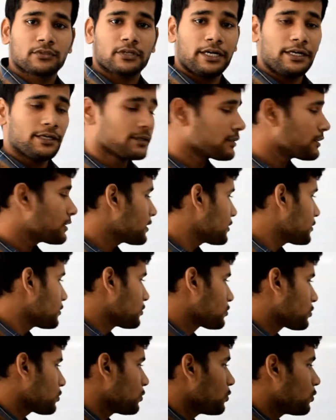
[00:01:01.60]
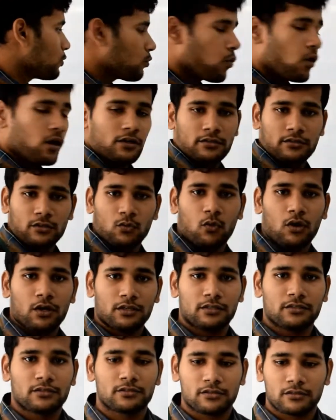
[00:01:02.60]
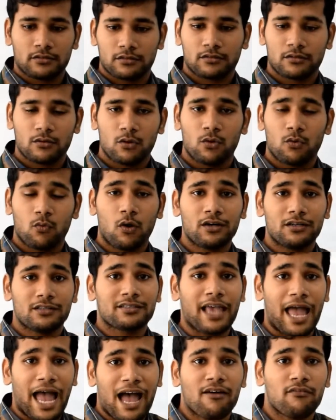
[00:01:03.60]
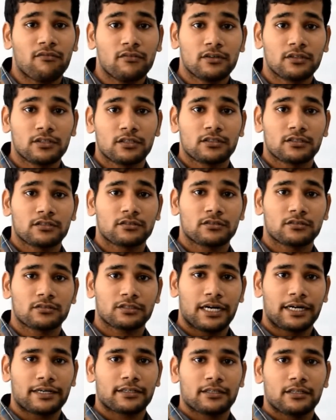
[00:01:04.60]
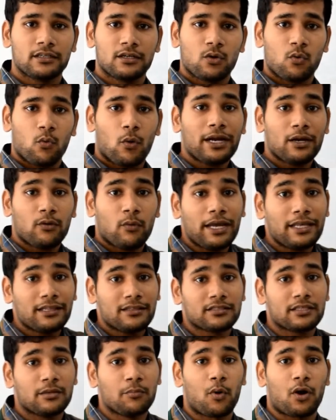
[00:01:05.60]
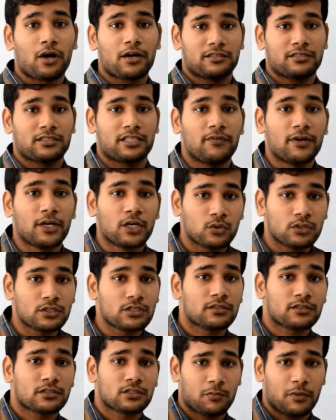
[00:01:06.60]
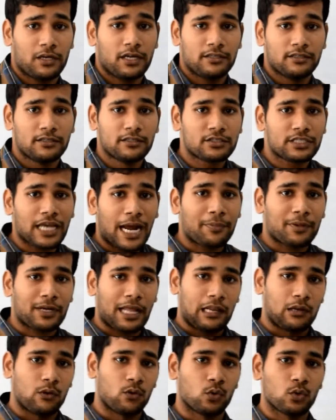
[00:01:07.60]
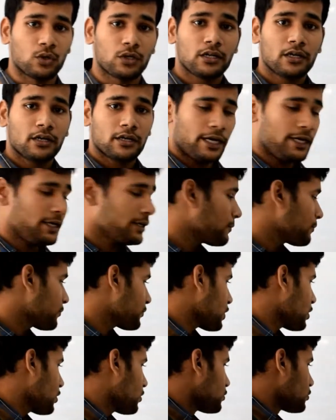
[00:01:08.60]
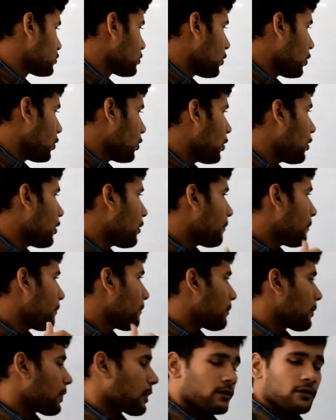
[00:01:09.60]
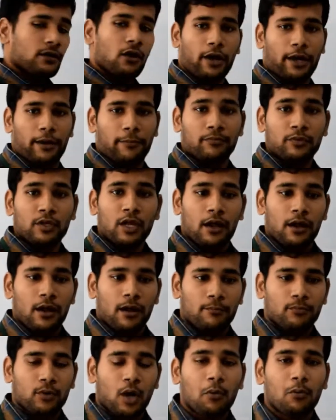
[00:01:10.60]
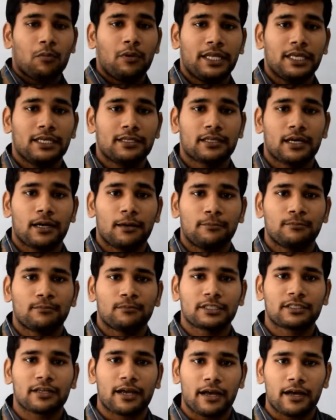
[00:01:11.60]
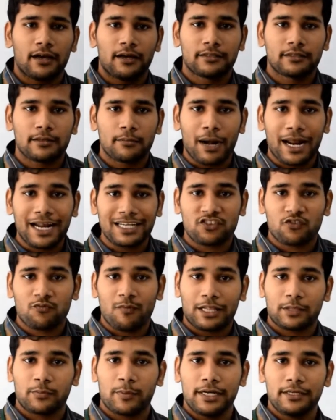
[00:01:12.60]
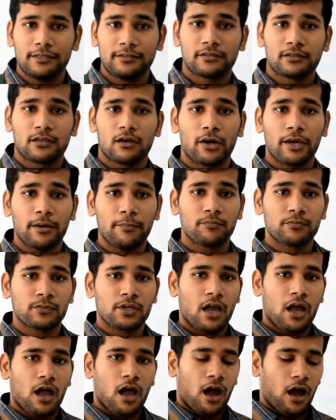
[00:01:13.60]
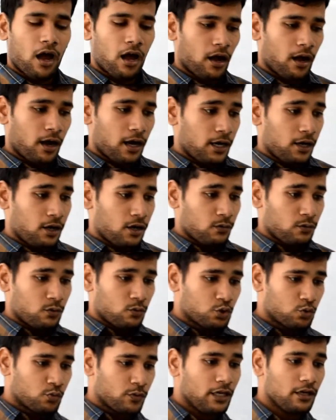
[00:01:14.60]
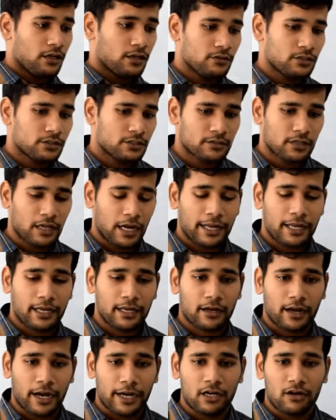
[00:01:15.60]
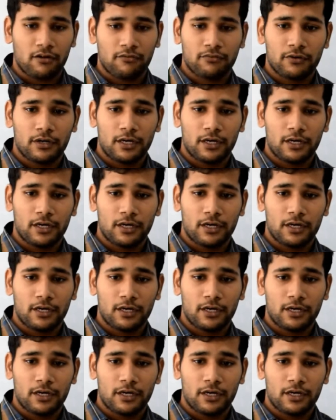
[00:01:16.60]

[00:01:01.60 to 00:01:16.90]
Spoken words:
right? So what this have, that why this importance is given to this chapter alone, right? So okay, probability is it's a branch of mathematics, okay, which is like a kind of